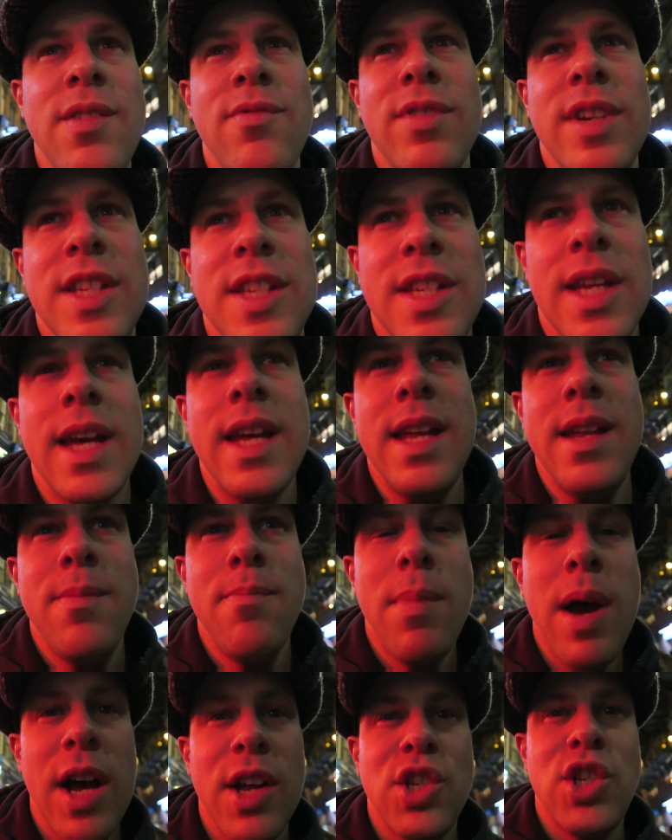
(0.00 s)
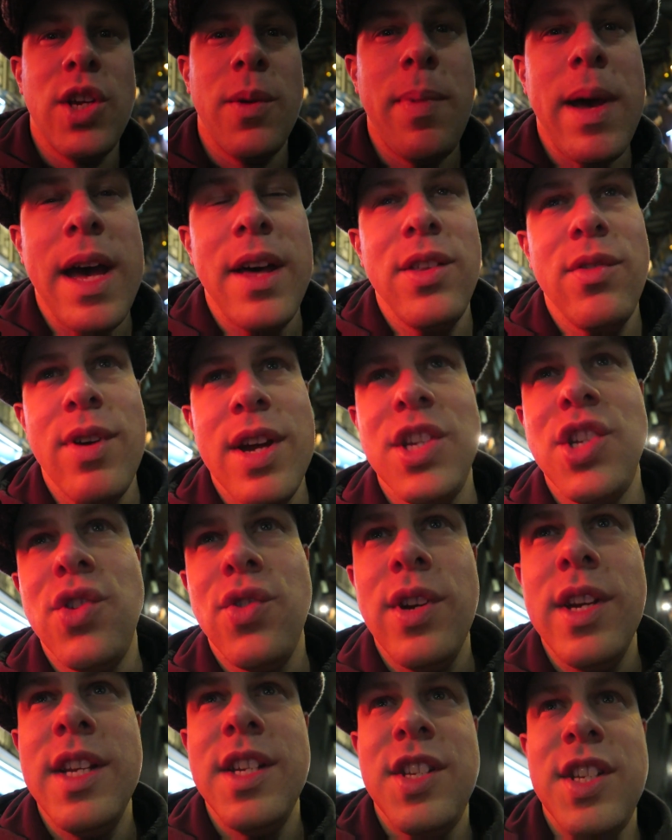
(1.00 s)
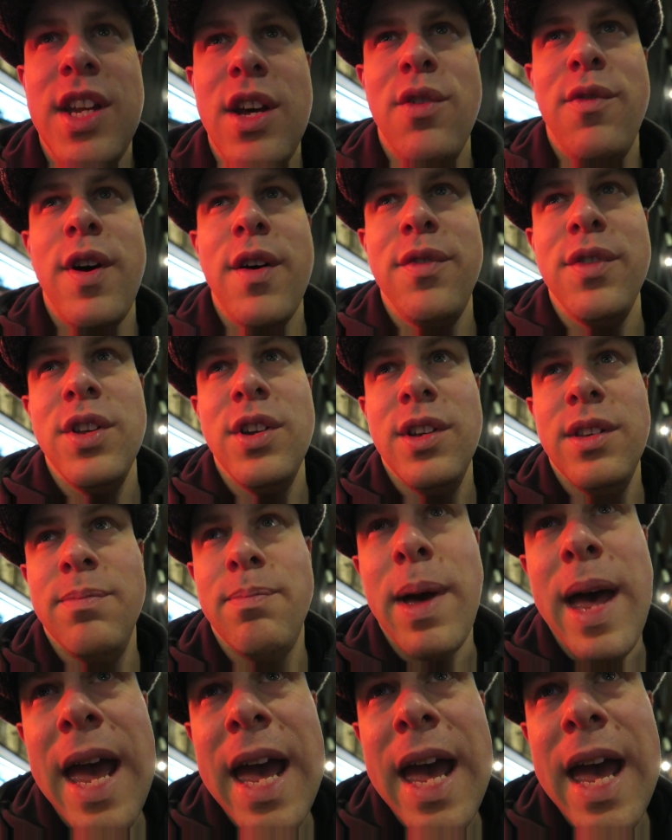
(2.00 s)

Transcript: didn't really say much about the restaurant itself other than